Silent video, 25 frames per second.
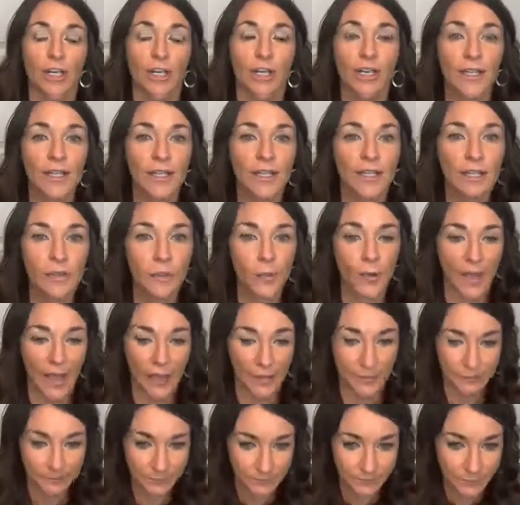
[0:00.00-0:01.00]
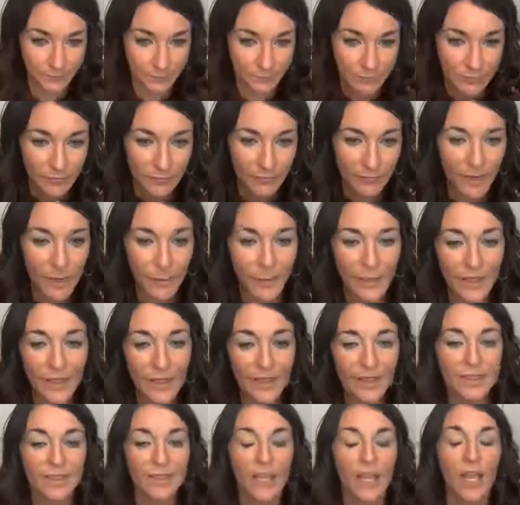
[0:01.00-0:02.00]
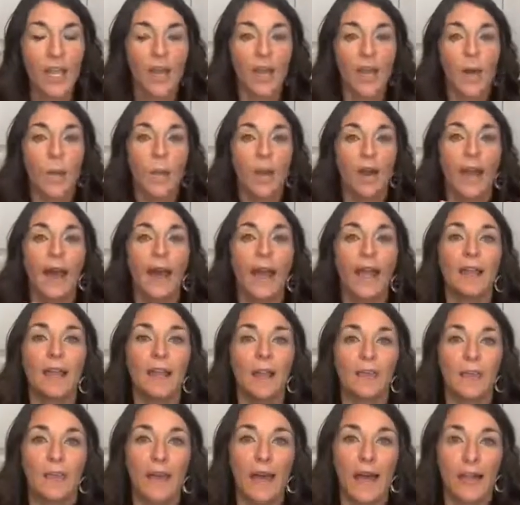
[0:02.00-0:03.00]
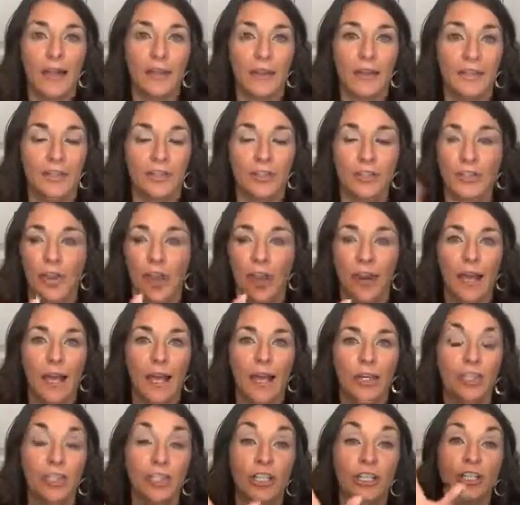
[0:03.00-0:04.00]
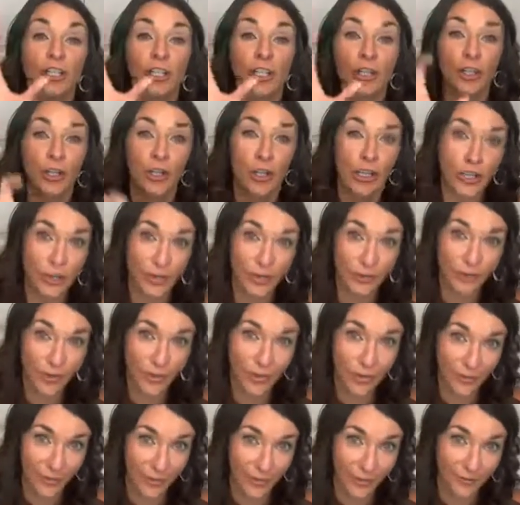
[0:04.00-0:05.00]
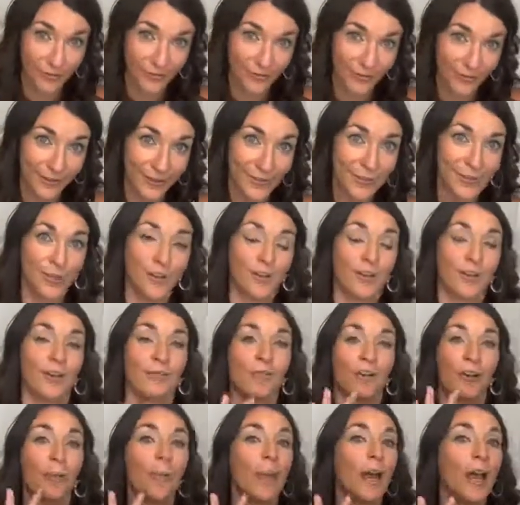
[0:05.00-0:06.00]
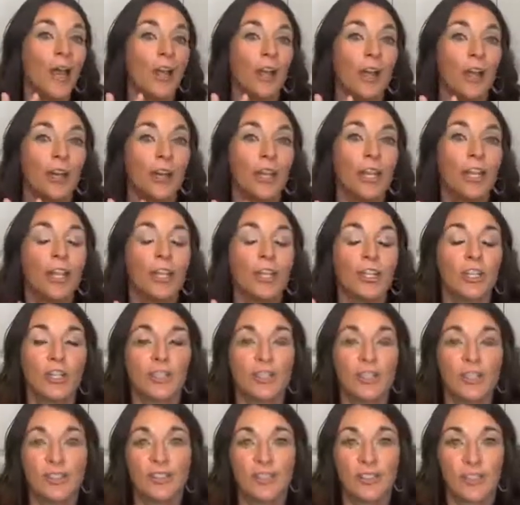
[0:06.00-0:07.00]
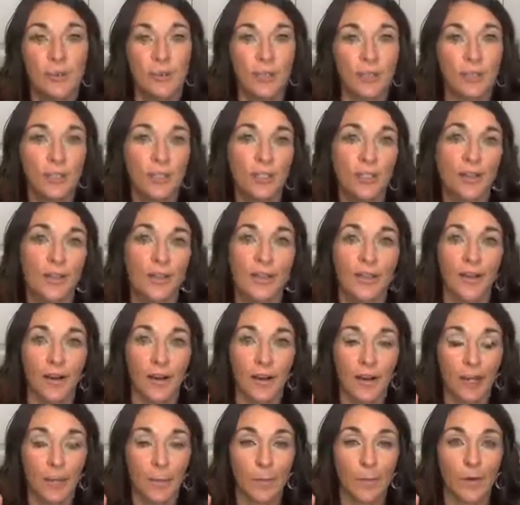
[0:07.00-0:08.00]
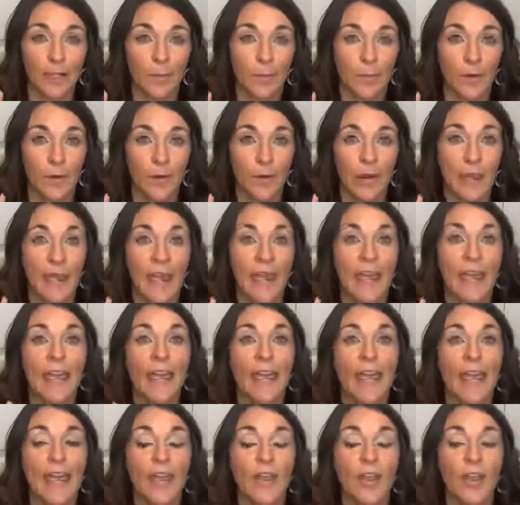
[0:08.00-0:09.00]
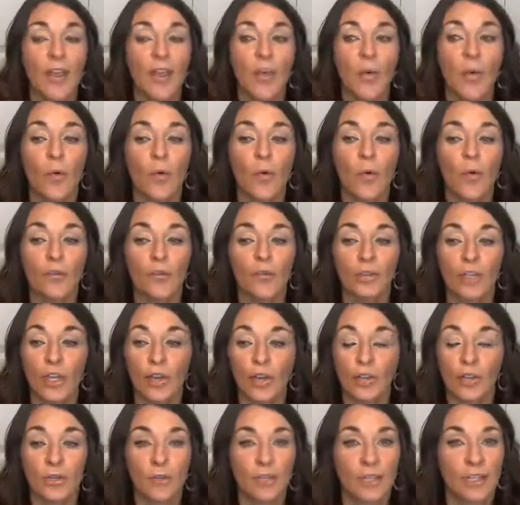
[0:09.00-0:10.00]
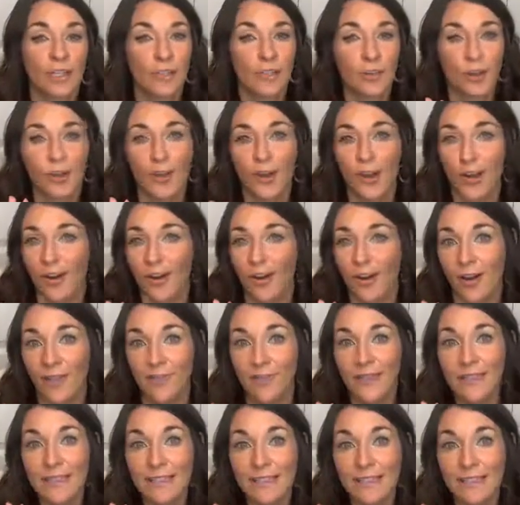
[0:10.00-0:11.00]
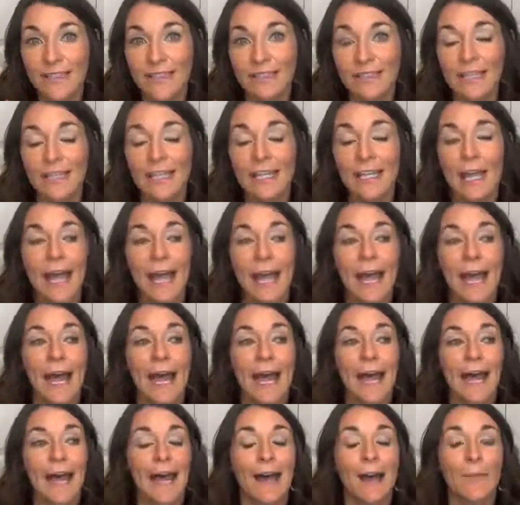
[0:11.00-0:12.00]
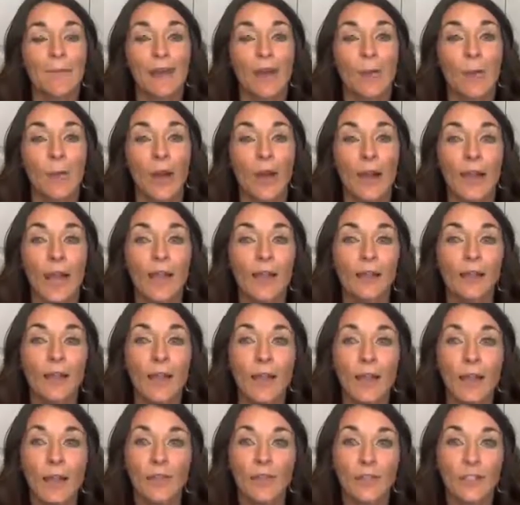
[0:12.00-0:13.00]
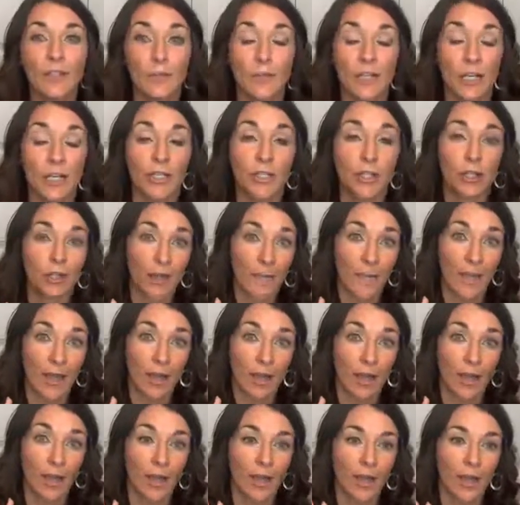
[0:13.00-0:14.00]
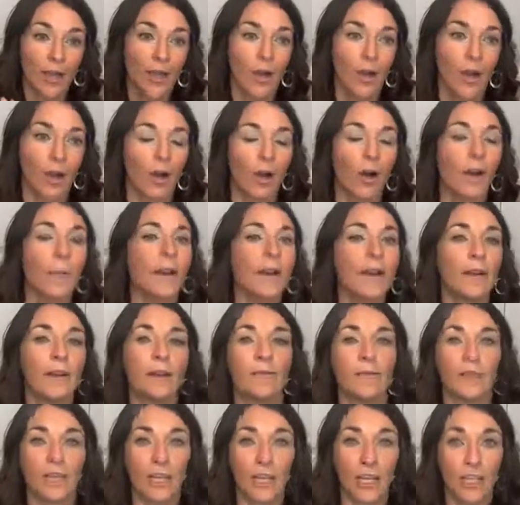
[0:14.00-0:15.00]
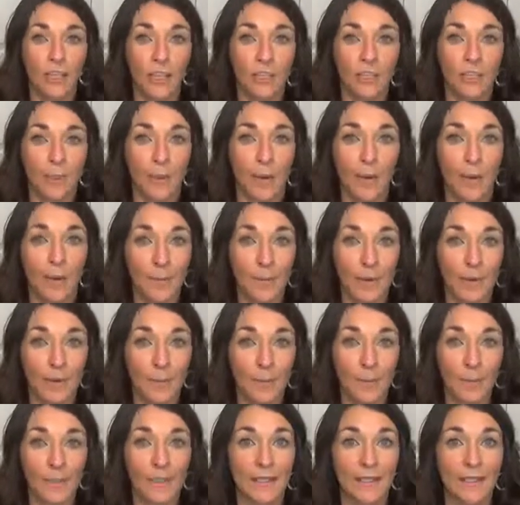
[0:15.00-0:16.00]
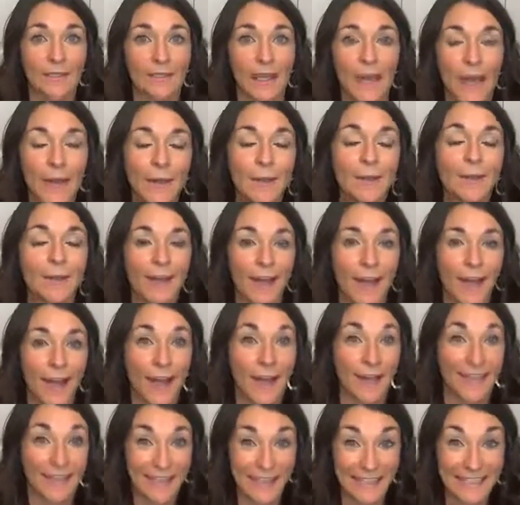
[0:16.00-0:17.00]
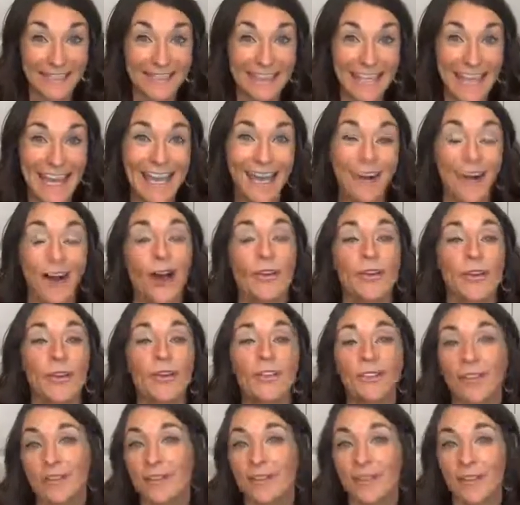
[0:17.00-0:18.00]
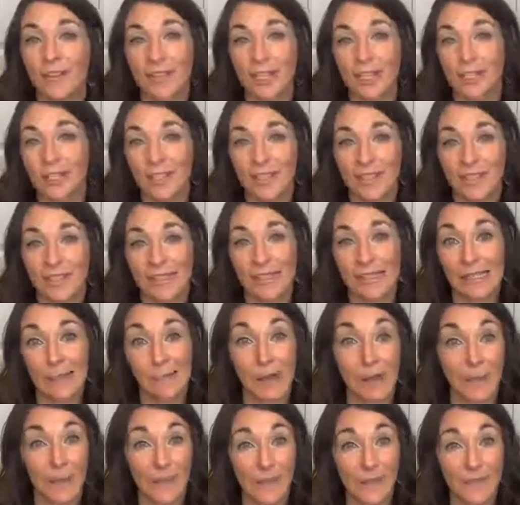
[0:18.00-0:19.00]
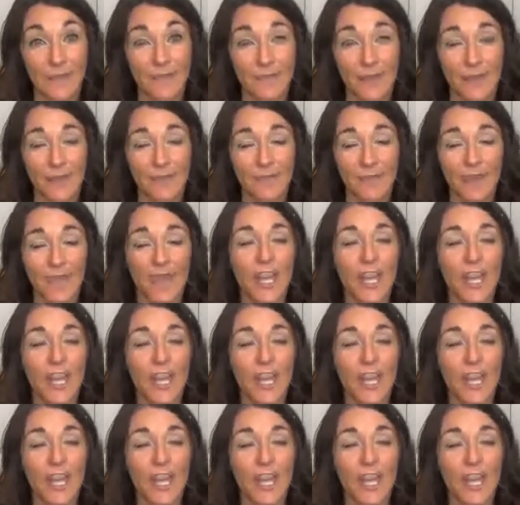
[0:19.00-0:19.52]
And here's why. Because what I love about it is you're not actually turning your phone off and turning your phone back on. You're just simply turning it on airplane mode. And so you can turn it on and off easily. And what I love is when I turn it back on, all my notifications pop up, because I rely, like I said, on those notifications to keep up with stuff.